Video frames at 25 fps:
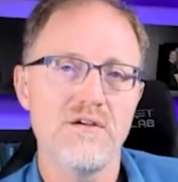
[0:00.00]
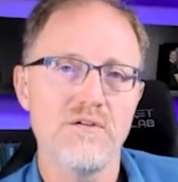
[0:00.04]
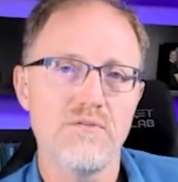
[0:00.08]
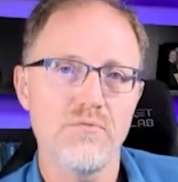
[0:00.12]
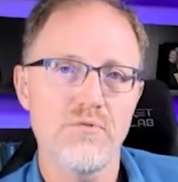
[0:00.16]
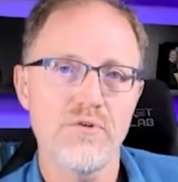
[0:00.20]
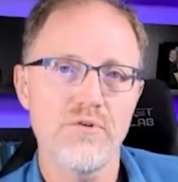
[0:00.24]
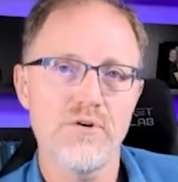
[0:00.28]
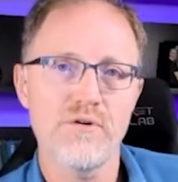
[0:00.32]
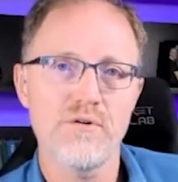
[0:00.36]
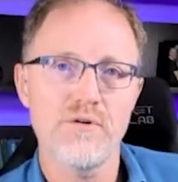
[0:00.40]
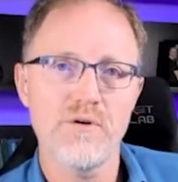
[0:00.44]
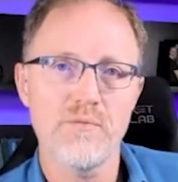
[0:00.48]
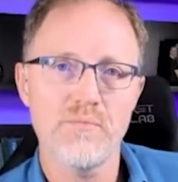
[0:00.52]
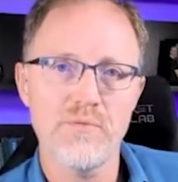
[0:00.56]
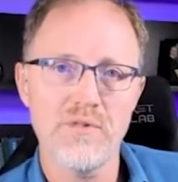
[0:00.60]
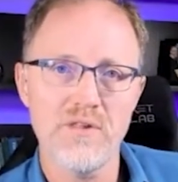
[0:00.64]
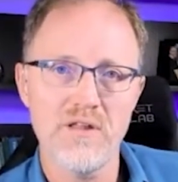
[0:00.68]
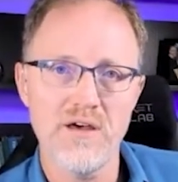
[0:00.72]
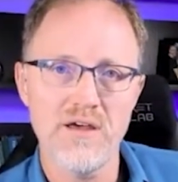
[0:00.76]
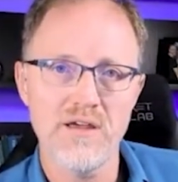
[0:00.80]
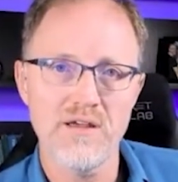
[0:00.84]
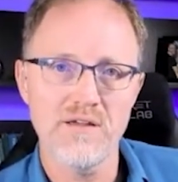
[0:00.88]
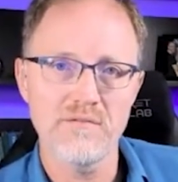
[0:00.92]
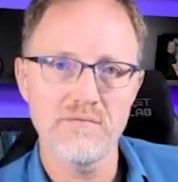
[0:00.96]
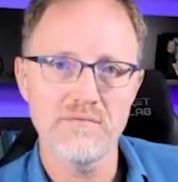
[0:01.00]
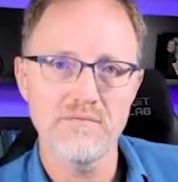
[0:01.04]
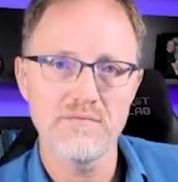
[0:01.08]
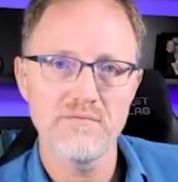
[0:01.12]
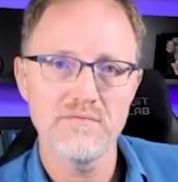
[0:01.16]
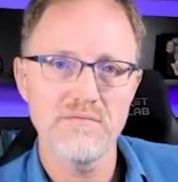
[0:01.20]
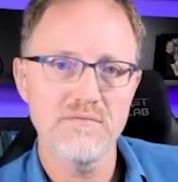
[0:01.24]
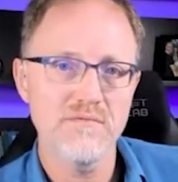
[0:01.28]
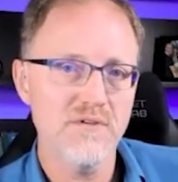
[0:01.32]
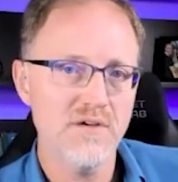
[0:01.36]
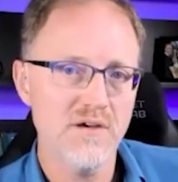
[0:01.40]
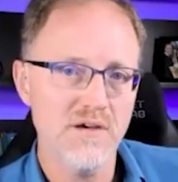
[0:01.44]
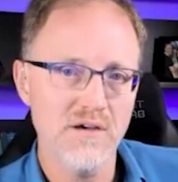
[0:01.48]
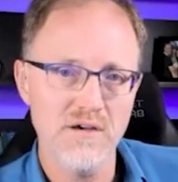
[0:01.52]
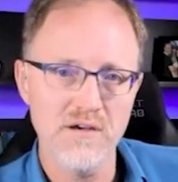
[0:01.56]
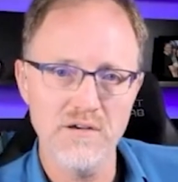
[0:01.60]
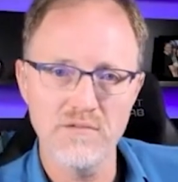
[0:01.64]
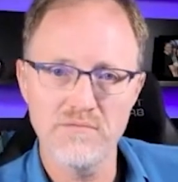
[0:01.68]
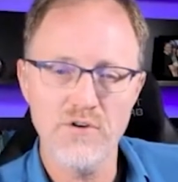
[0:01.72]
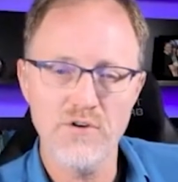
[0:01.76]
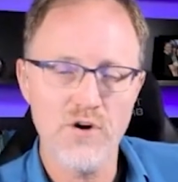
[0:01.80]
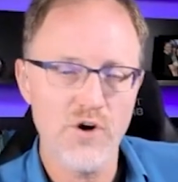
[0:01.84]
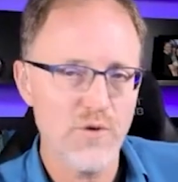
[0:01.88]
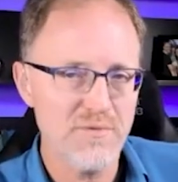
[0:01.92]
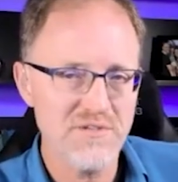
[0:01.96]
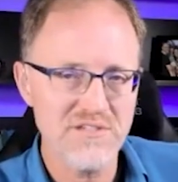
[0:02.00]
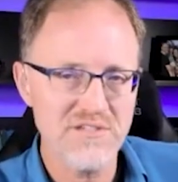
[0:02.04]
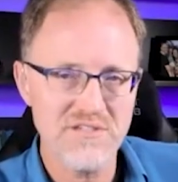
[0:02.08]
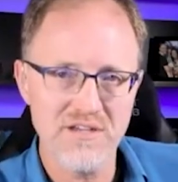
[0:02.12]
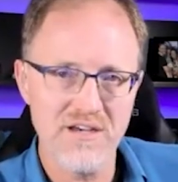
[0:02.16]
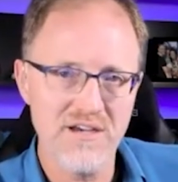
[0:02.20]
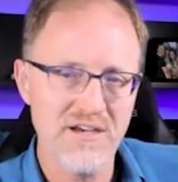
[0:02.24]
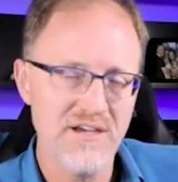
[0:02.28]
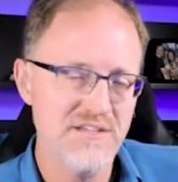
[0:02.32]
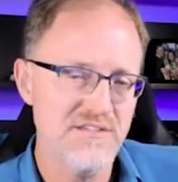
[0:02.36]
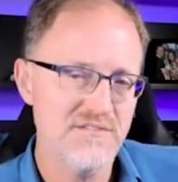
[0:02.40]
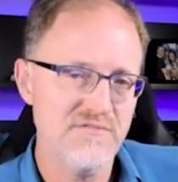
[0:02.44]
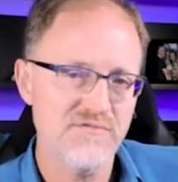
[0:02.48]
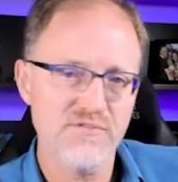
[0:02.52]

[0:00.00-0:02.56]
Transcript: we're applying uh, herbicides,